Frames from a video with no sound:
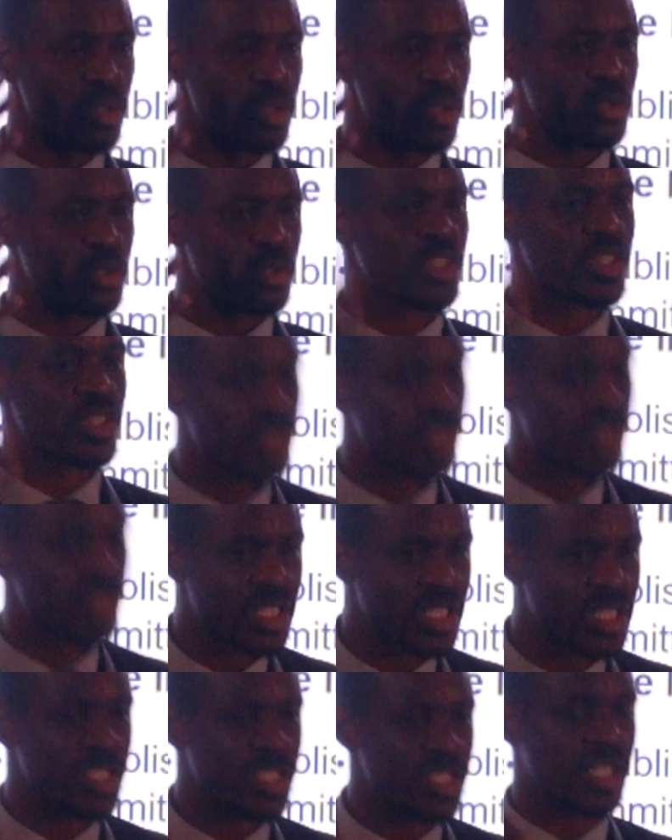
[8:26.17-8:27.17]
to the
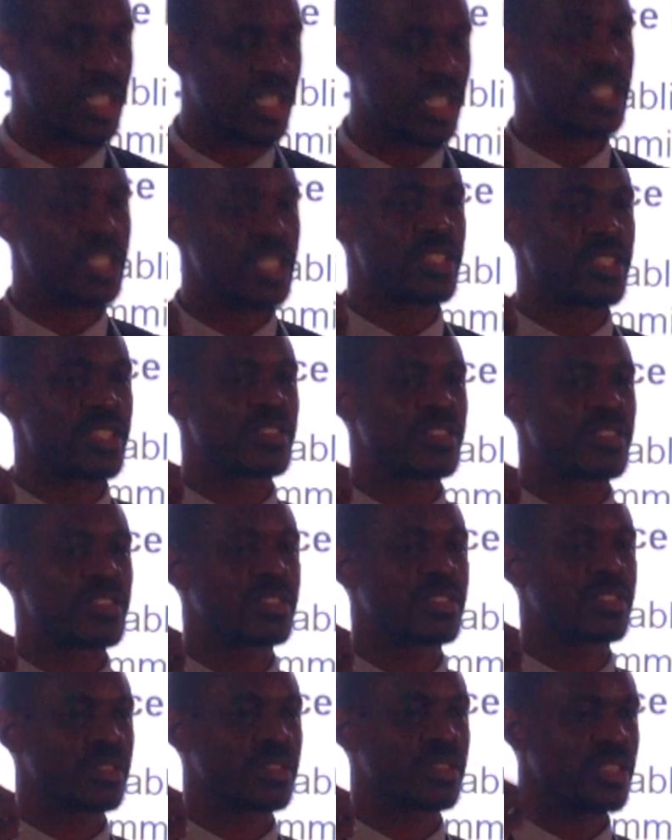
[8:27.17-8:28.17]
strategy that is
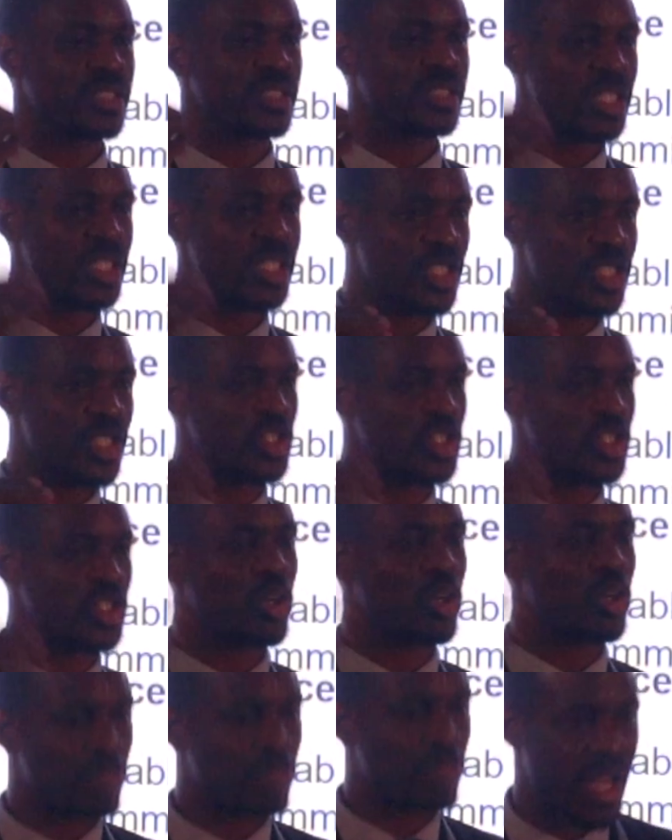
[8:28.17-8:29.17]
ESG
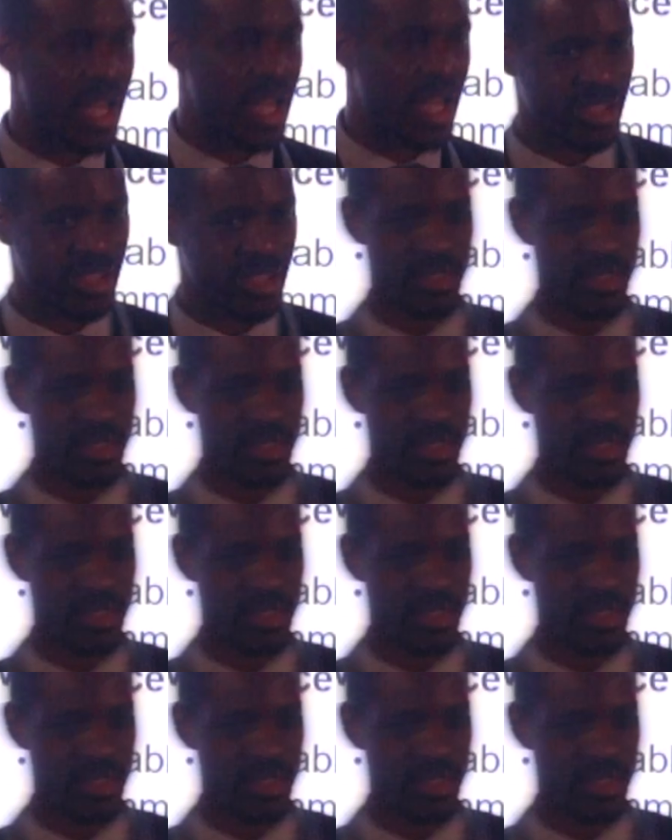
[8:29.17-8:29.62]
compliant.